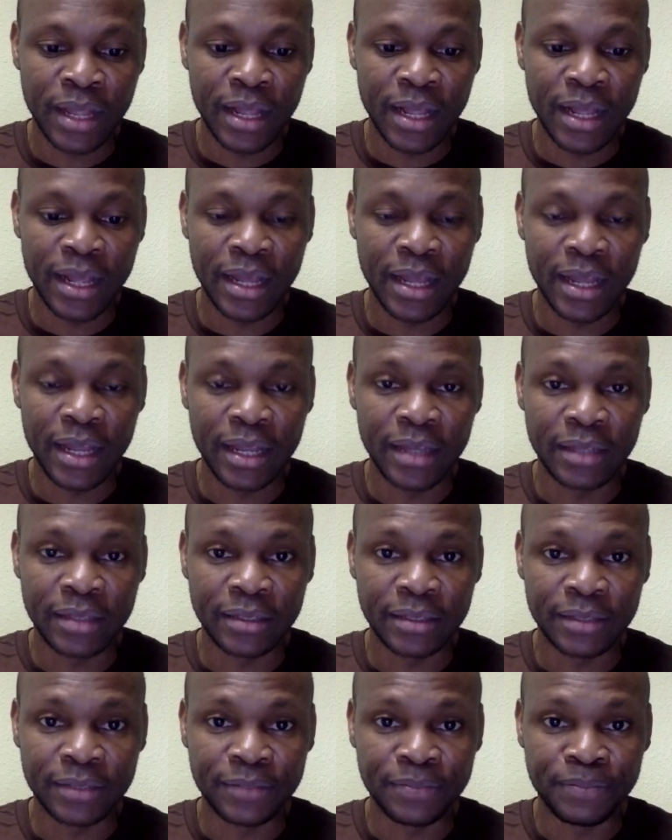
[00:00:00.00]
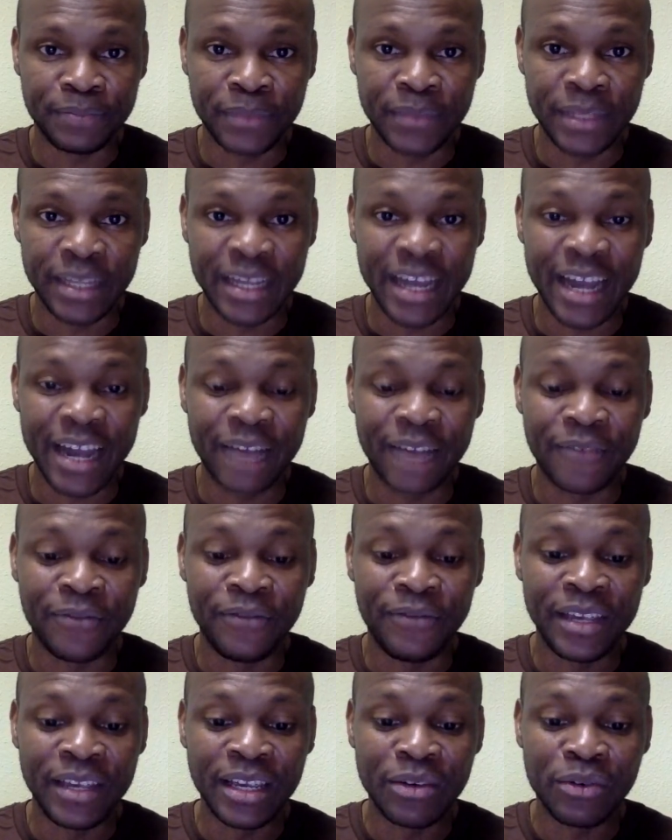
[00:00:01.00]
And there are
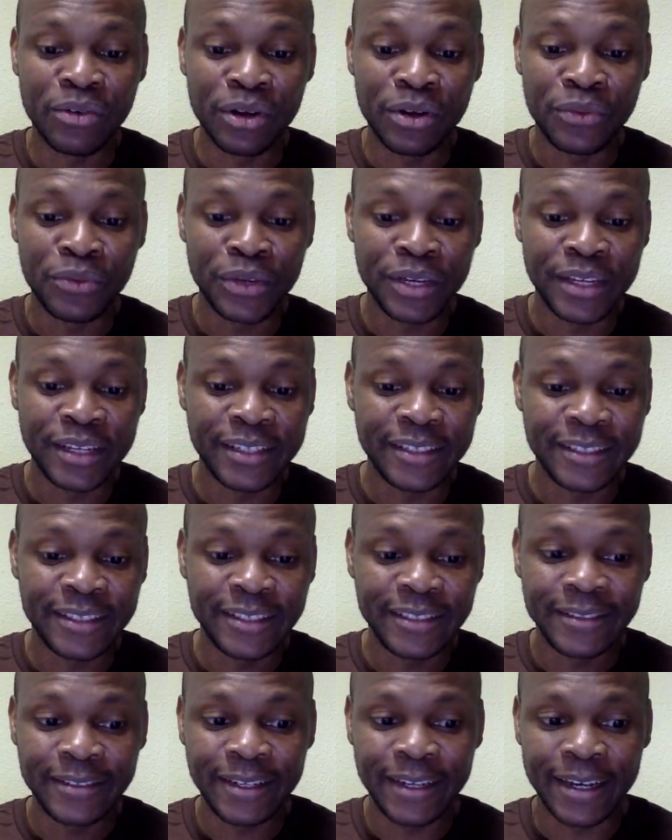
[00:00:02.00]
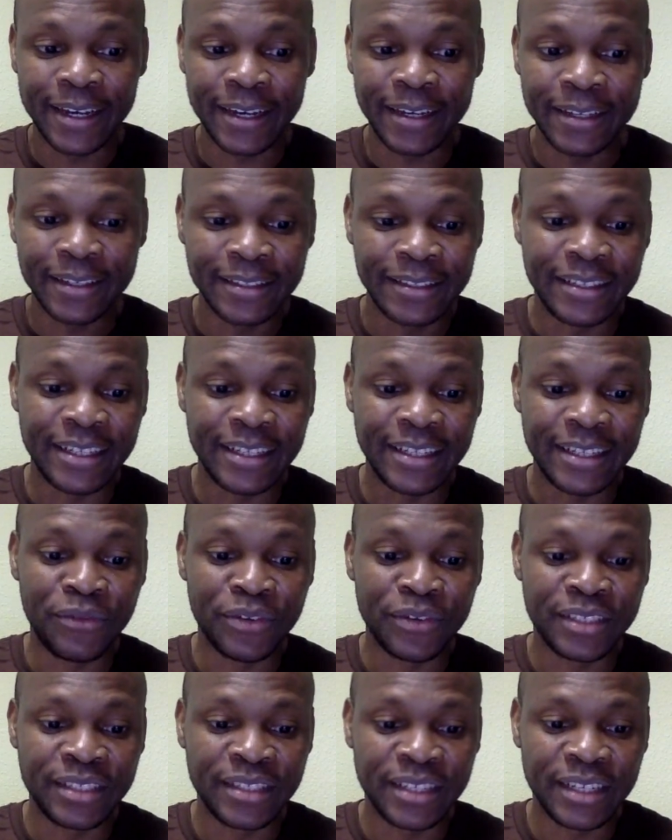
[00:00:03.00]
varying
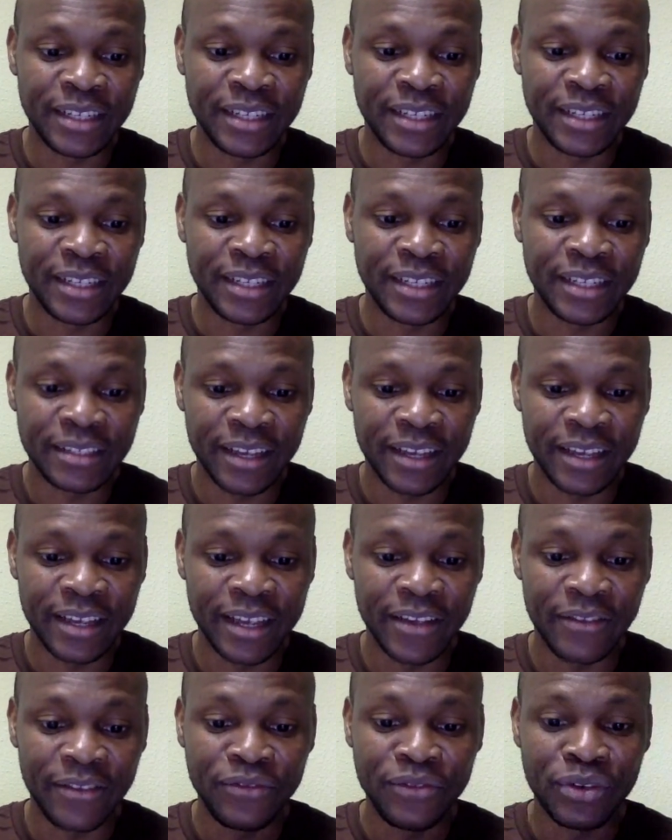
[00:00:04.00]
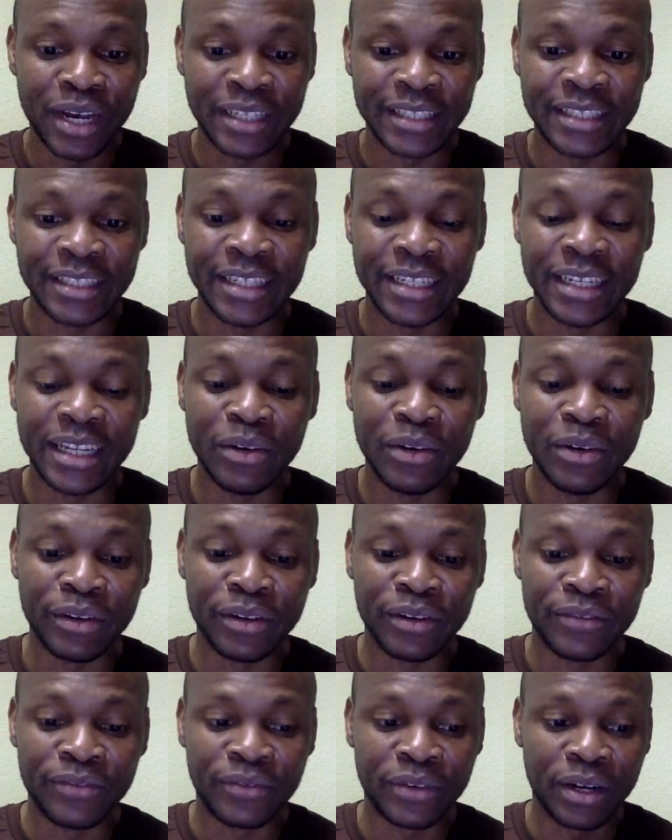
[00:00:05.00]
differences if you are dealing
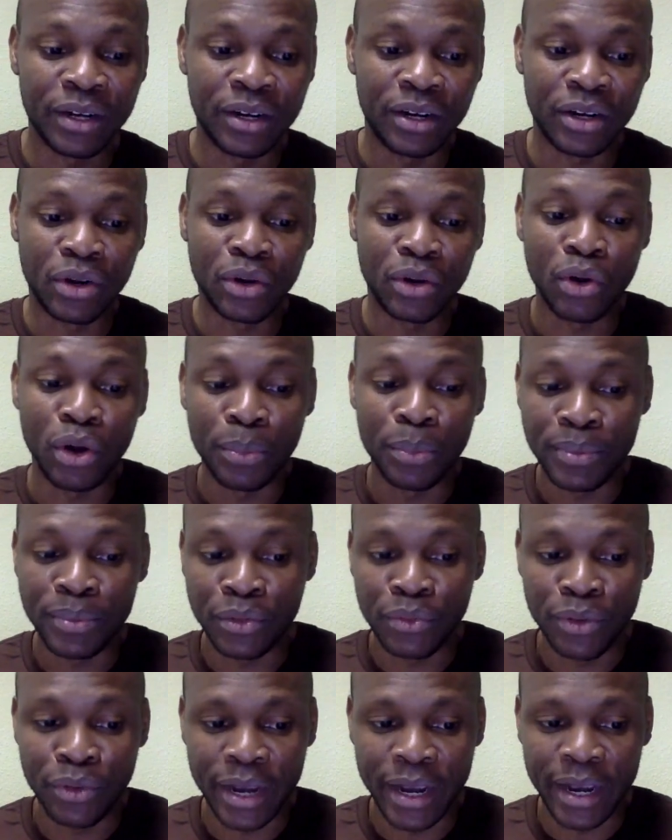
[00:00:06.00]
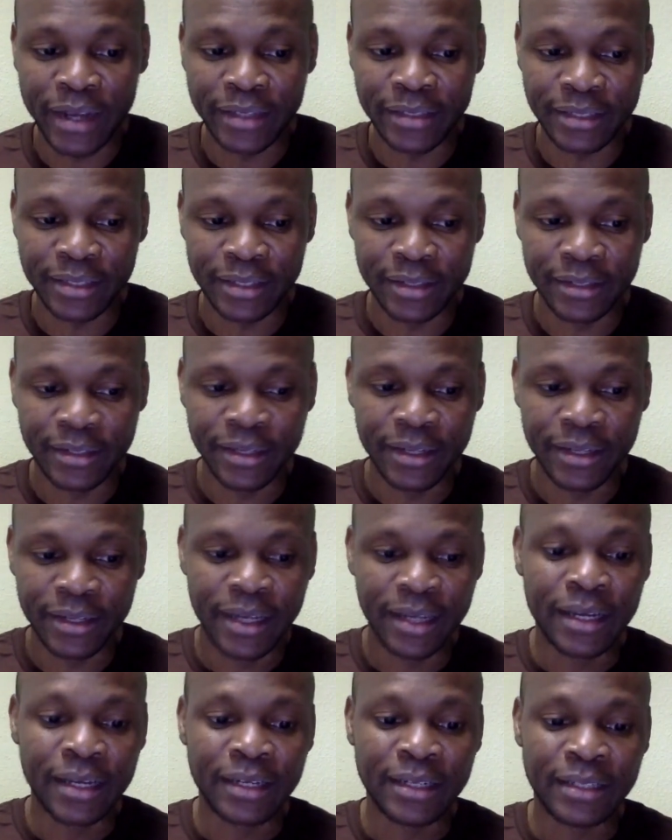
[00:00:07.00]
with copyright
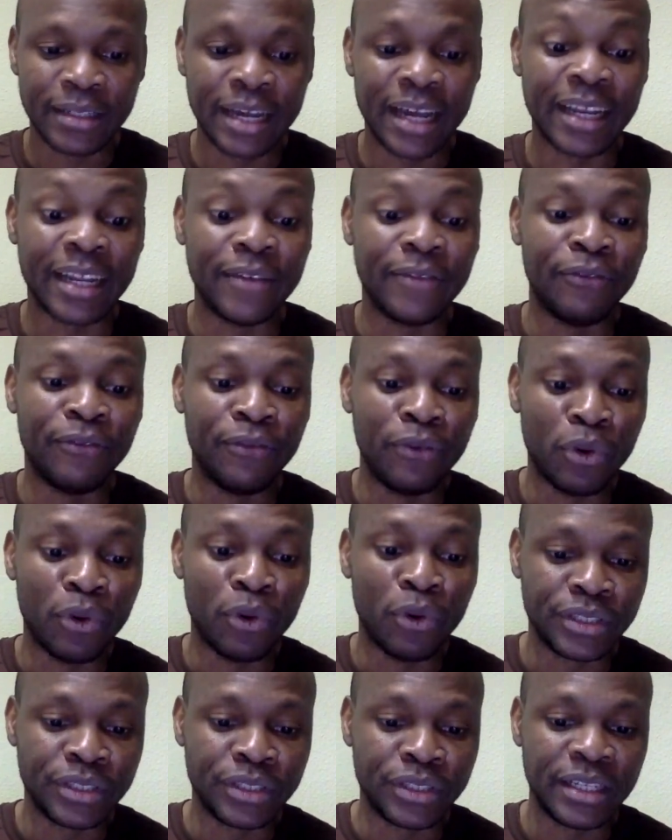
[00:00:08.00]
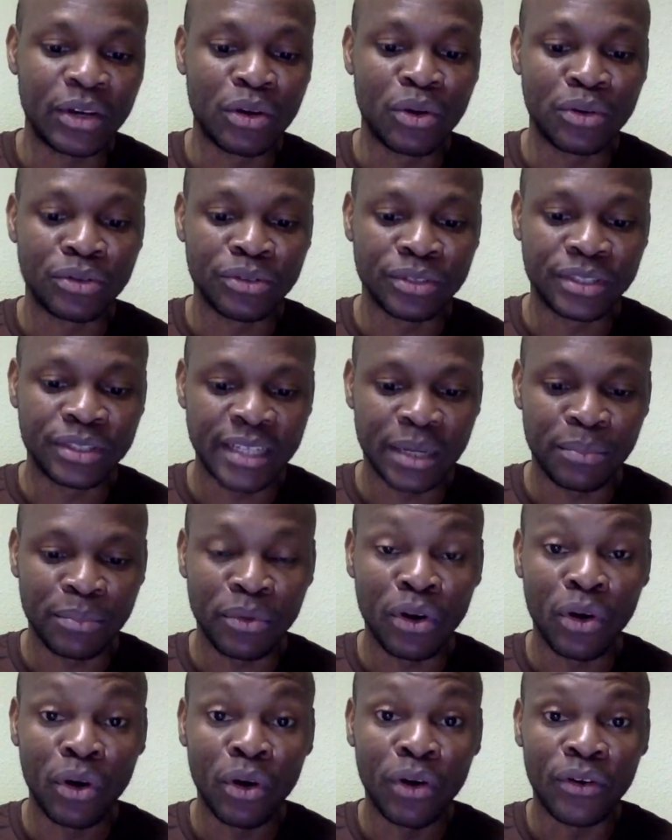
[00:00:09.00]
that invokes the concept
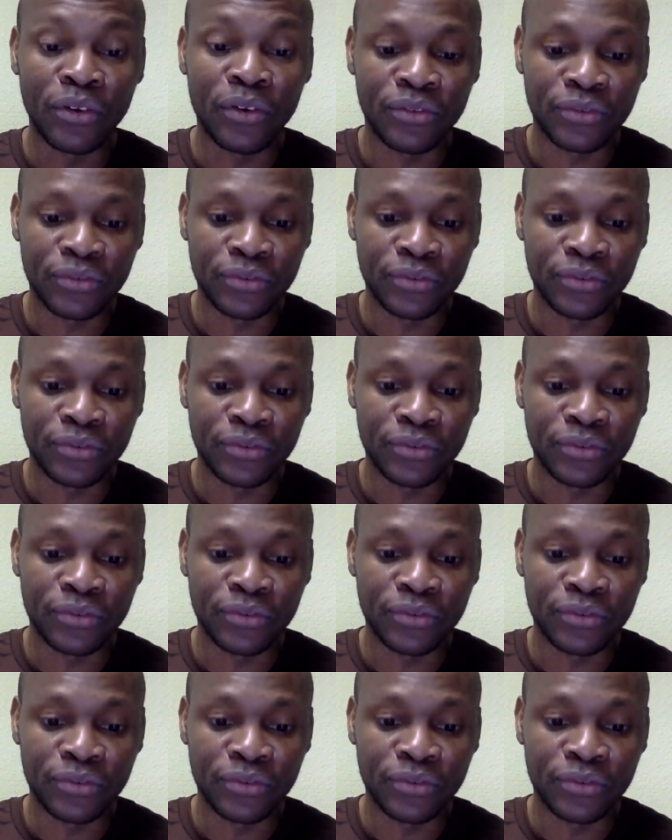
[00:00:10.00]
of